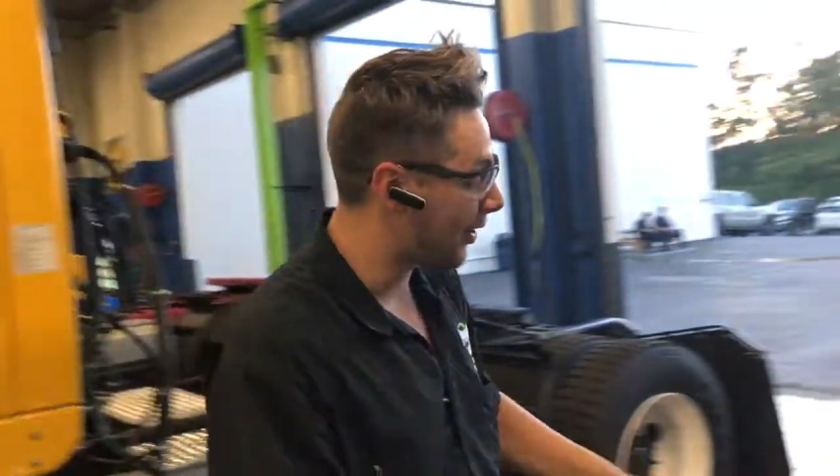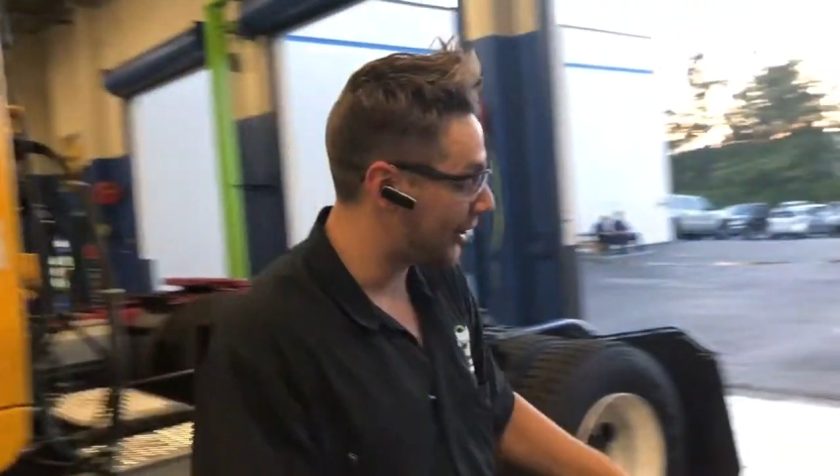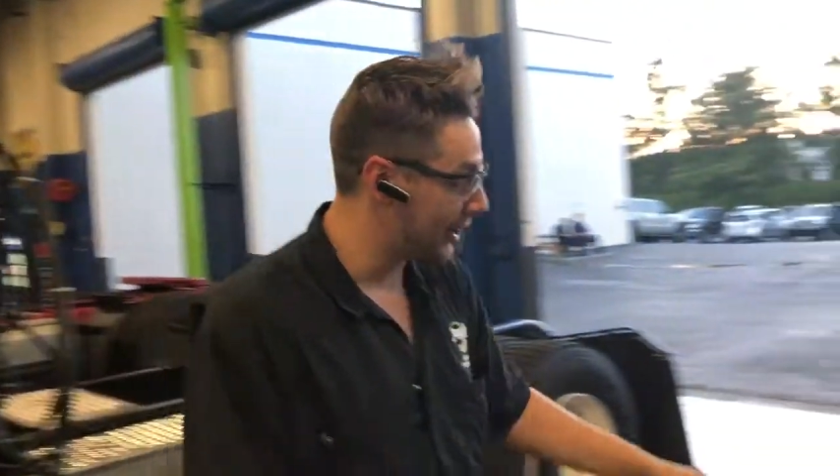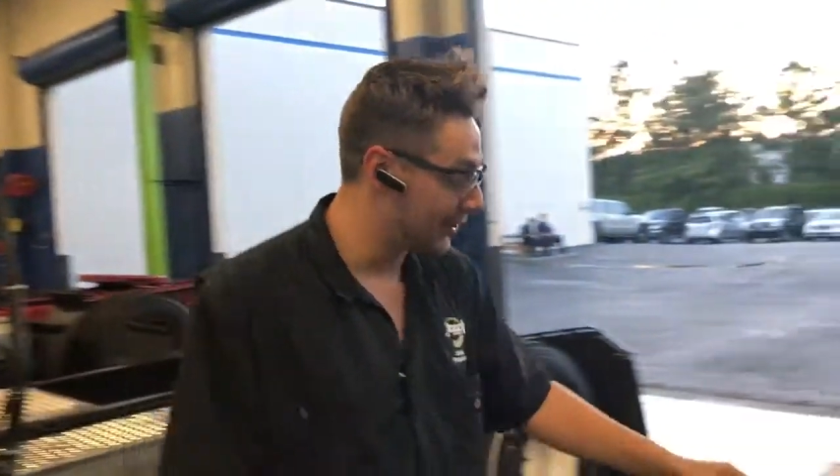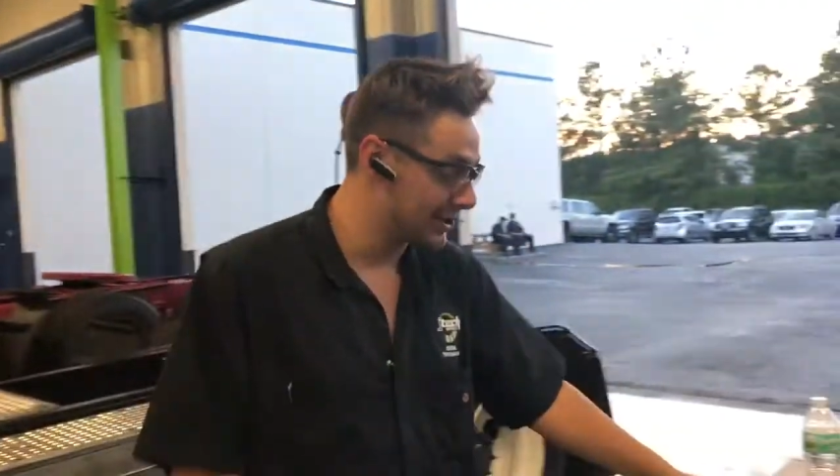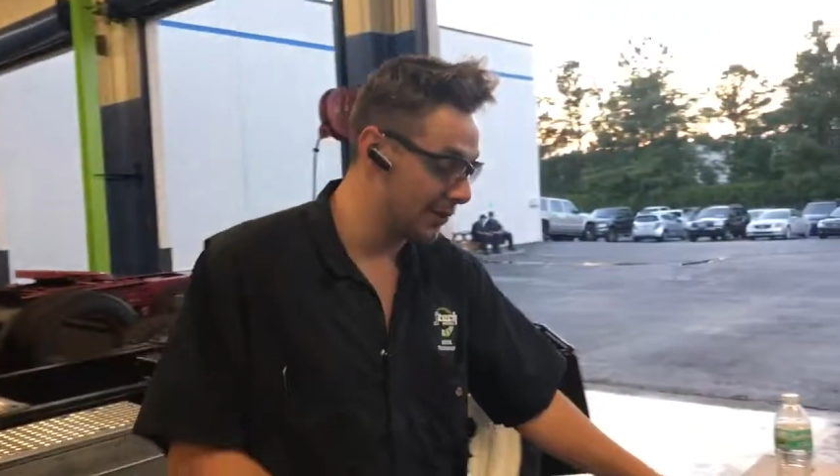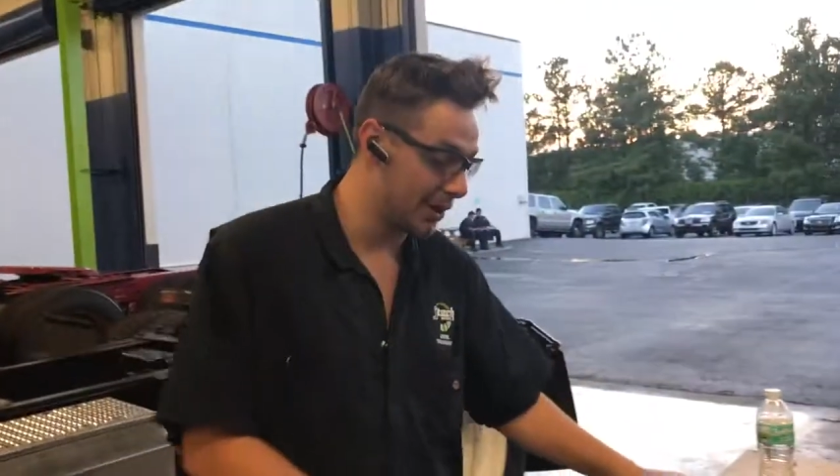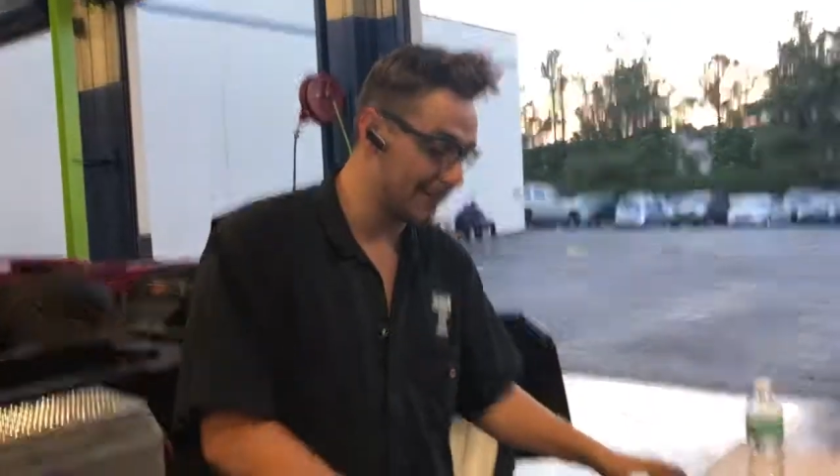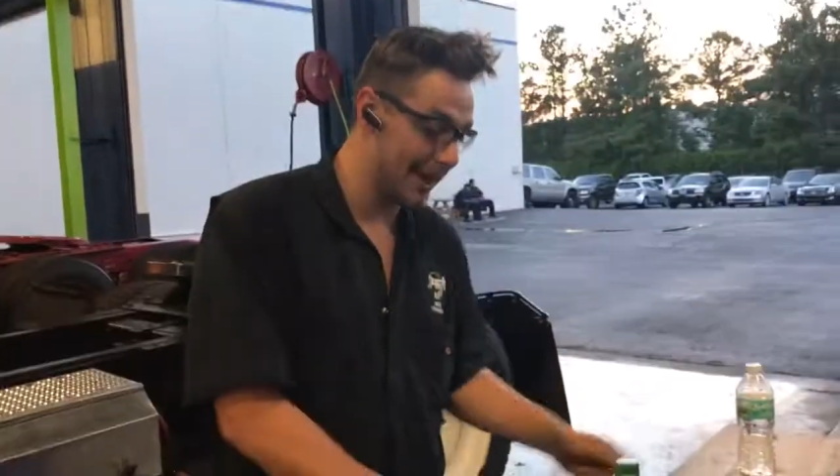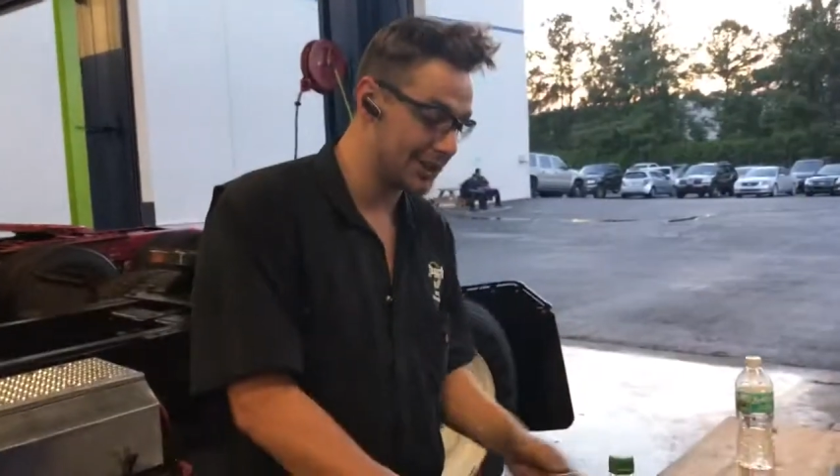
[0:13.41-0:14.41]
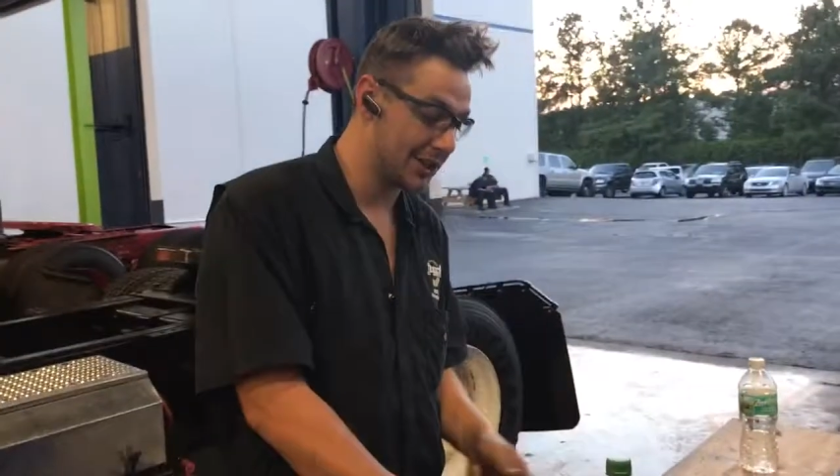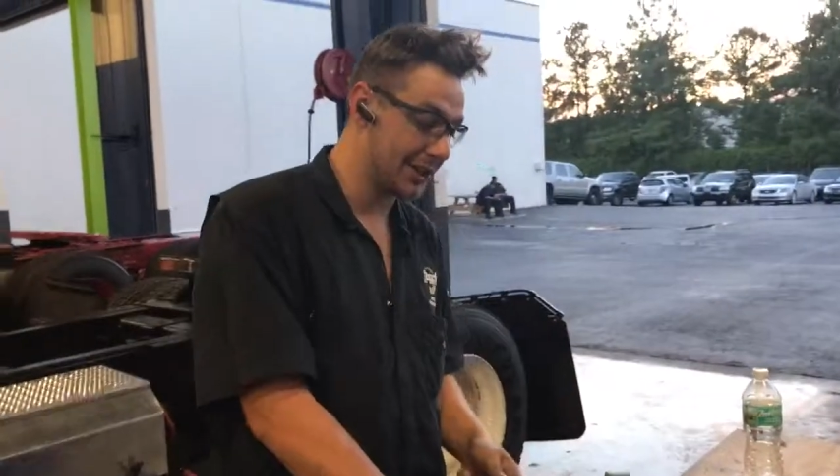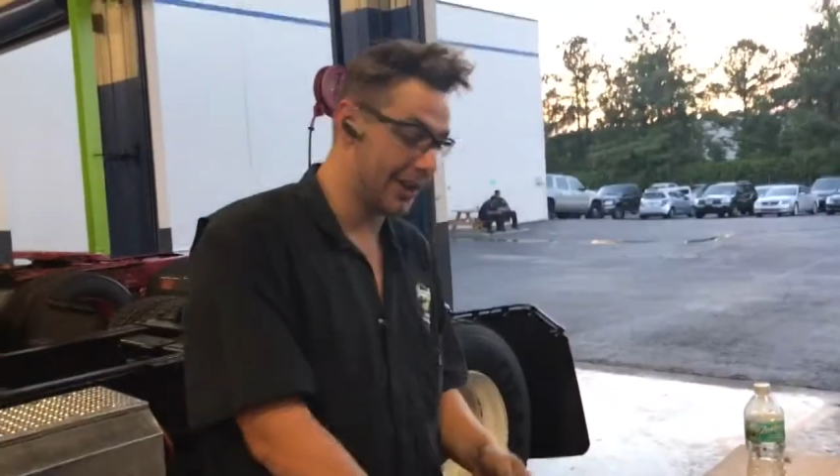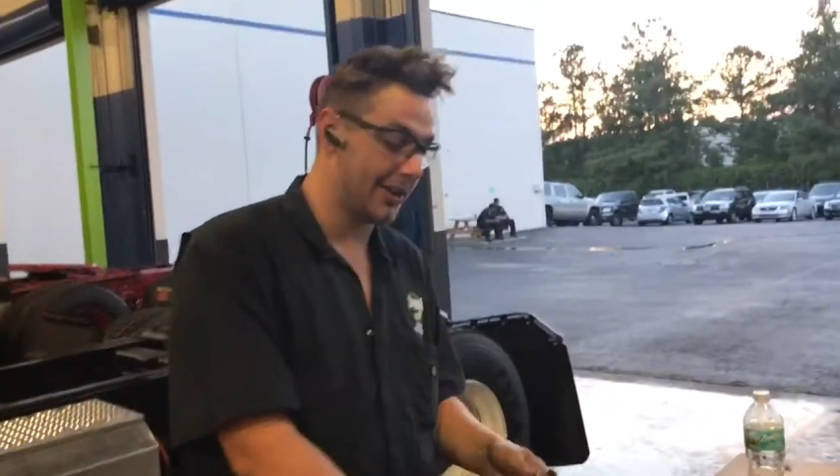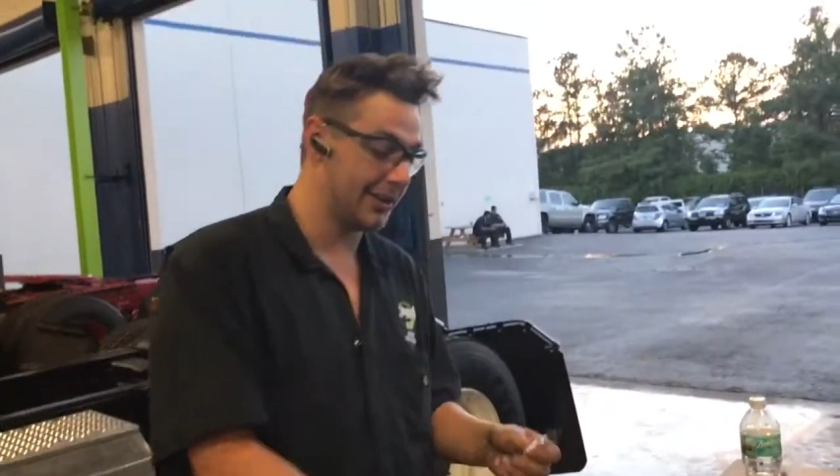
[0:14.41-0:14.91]
want to do is you want to make sure
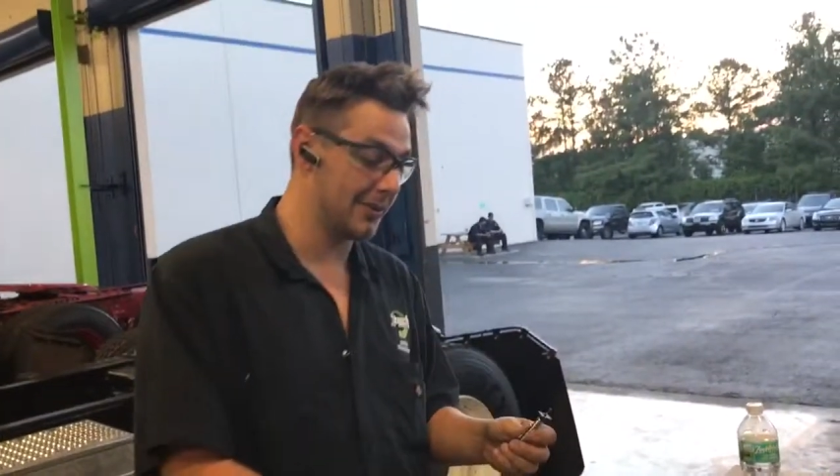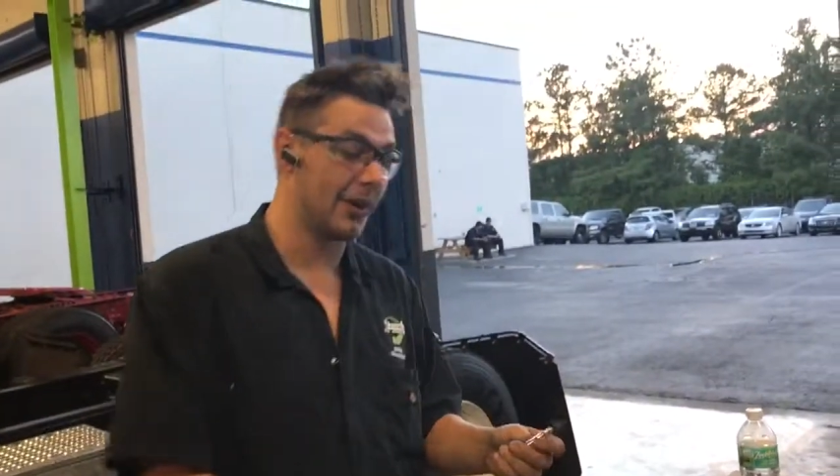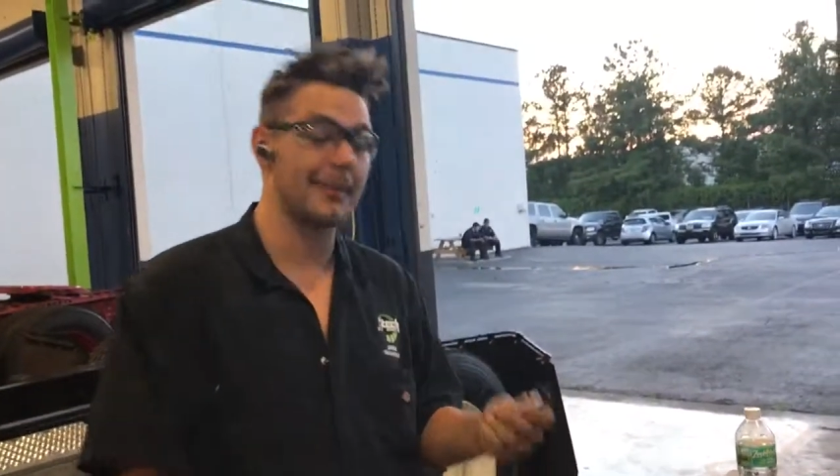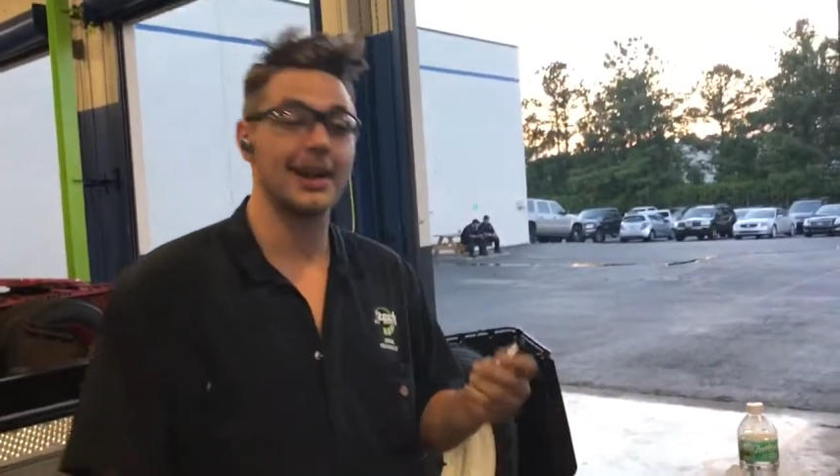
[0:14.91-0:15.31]
you want to